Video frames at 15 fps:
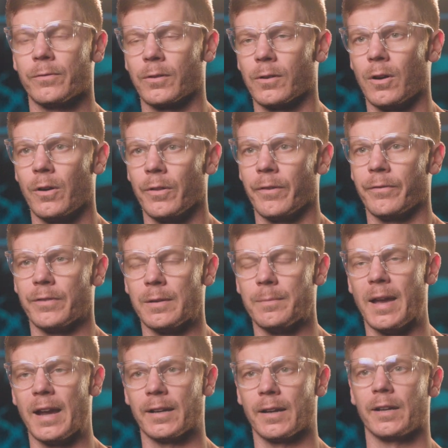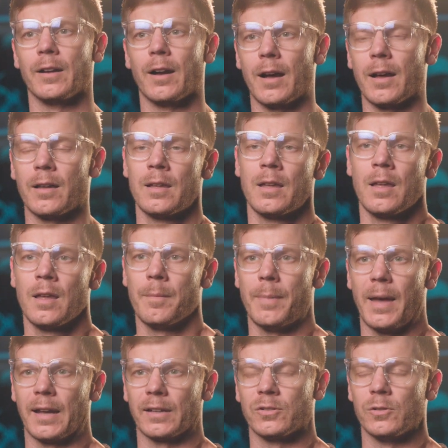for all the feedback I got
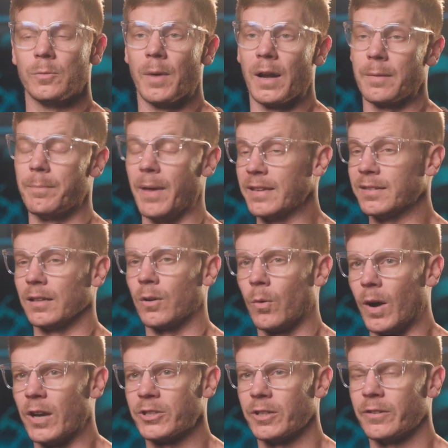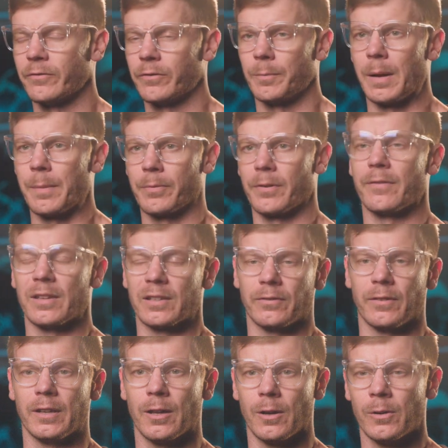back to my basic question from my
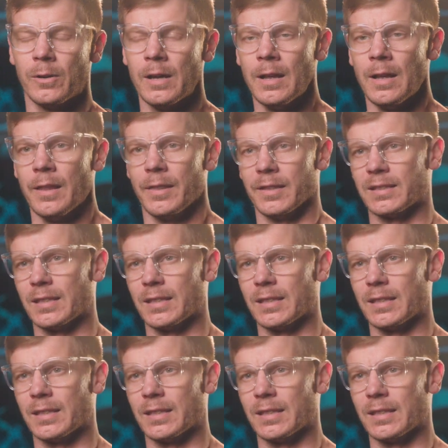previous video, the